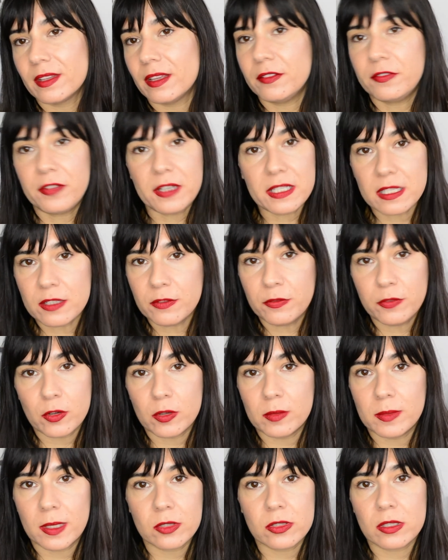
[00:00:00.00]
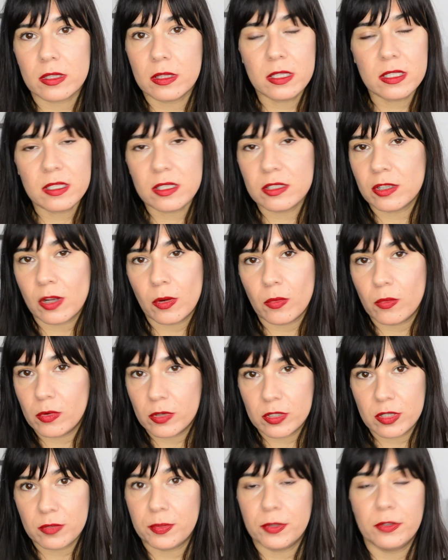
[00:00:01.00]
First and foremost, this is not
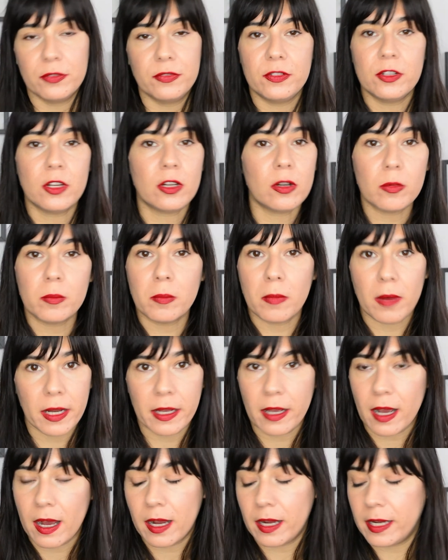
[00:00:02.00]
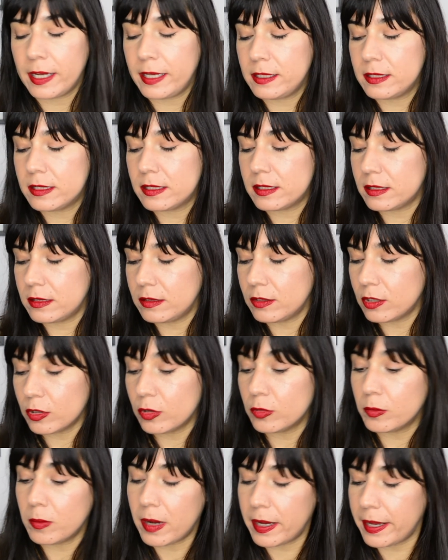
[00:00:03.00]
waterproof, not on my eyes, not
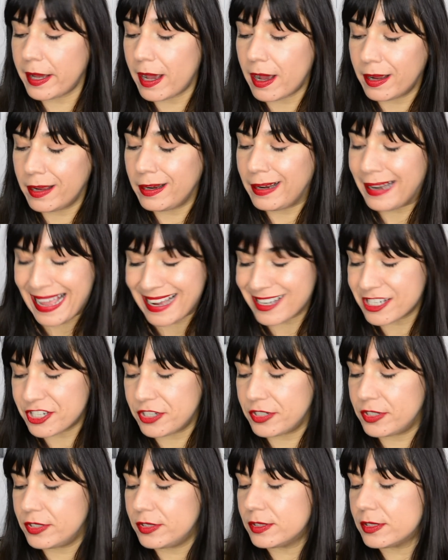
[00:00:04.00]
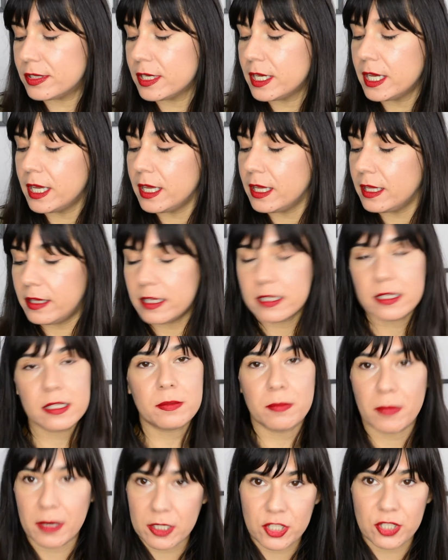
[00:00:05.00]
on my eyelashes. This
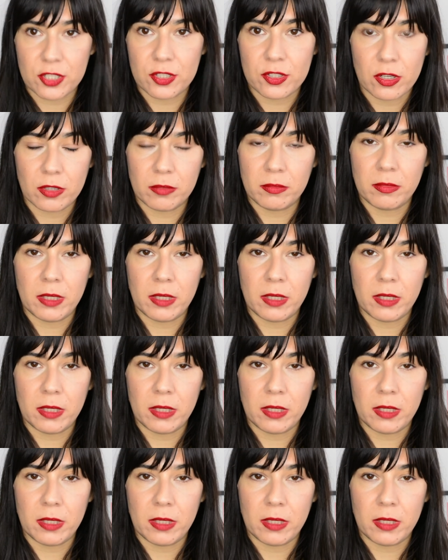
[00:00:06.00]
smudges on